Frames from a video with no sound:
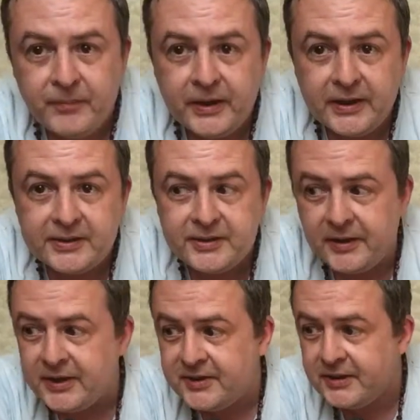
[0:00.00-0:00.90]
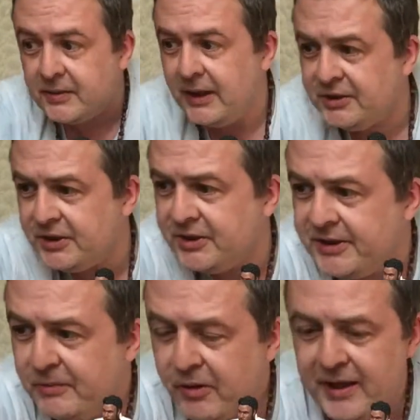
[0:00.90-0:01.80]
Yes, so that's nice. So let's just
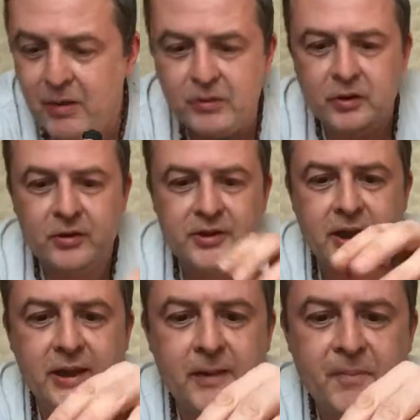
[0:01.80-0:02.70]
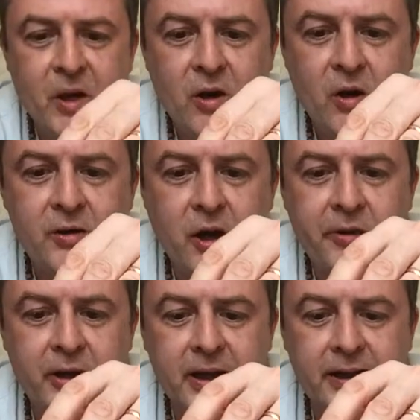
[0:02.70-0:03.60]
see what that one looks like on
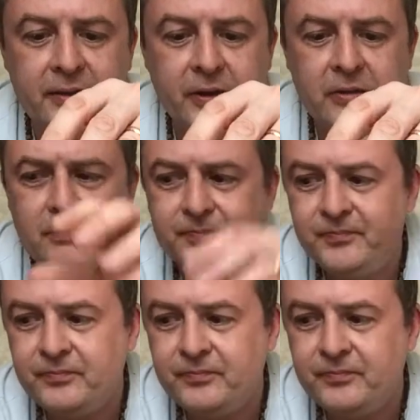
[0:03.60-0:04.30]
other Lando.